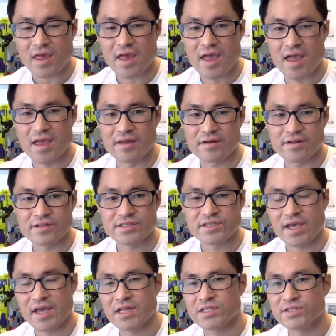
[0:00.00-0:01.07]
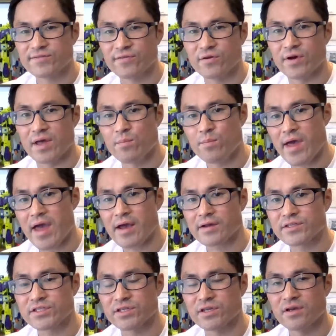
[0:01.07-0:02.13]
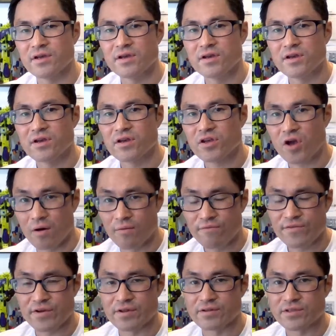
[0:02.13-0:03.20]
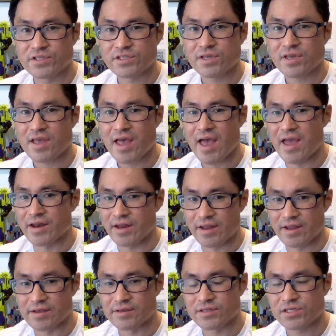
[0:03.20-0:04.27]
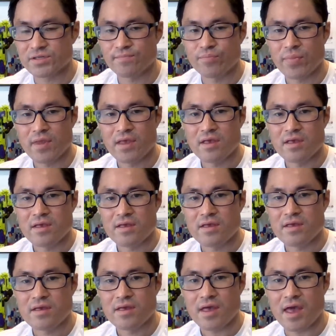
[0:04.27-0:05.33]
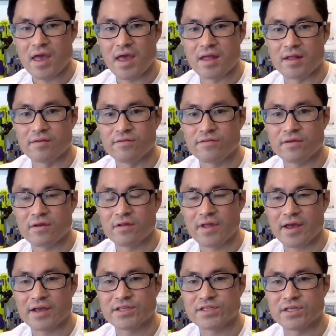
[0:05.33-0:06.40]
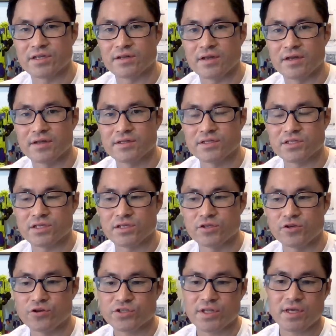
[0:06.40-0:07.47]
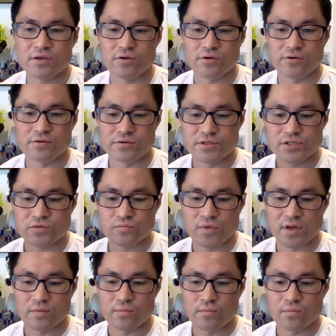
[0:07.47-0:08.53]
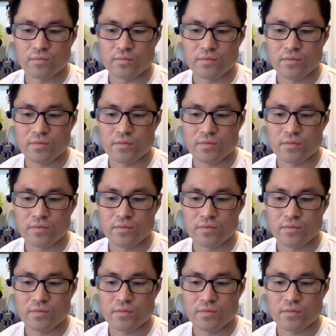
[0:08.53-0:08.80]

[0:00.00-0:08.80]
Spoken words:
and it stands for impact, confidence, and ease. And like I said, it's usually used when